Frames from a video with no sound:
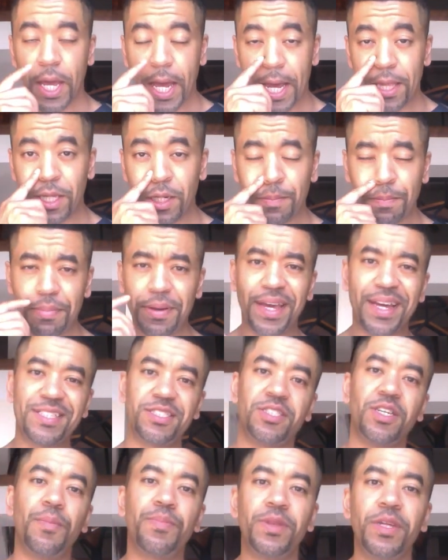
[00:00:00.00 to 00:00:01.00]
and then
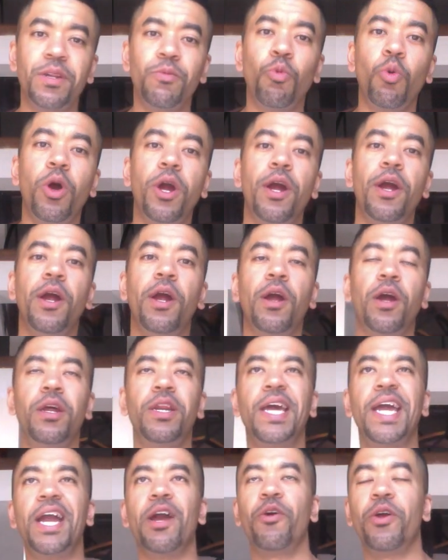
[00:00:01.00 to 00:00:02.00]
pick something where,
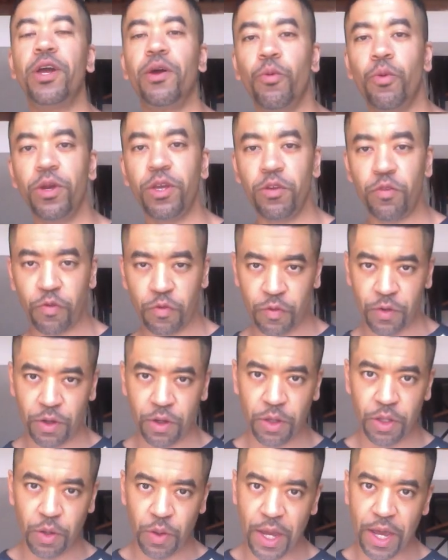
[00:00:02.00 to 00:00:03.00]
an area where you
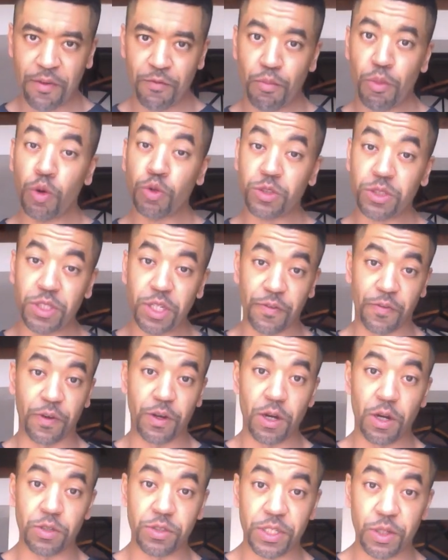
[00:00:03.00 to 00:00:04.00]
feel you have most
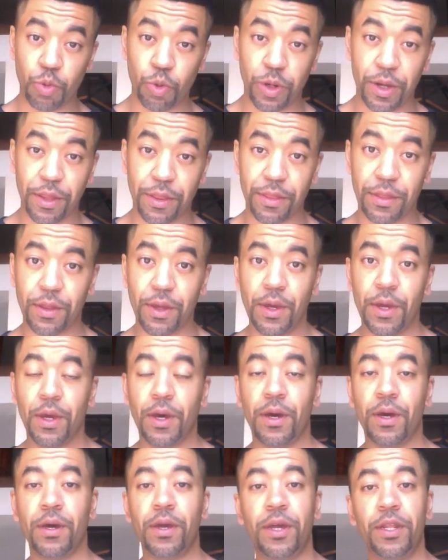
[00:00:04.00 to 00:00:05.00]
difficulty with
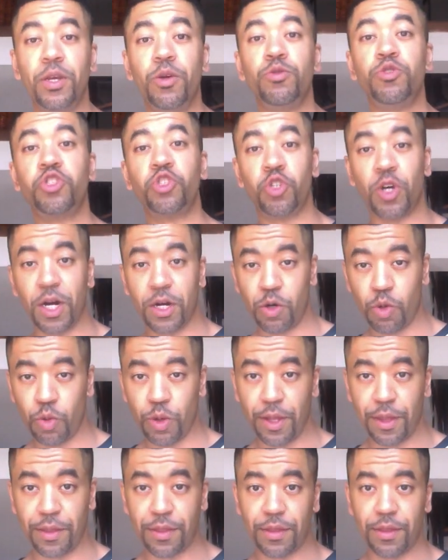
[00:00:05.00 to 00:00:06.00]
and you struggle
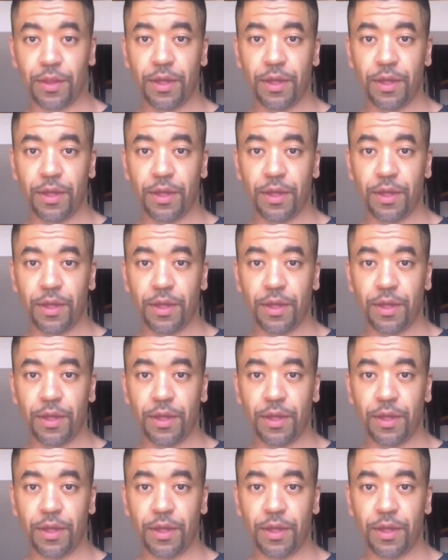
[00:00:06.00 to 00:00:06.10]
with,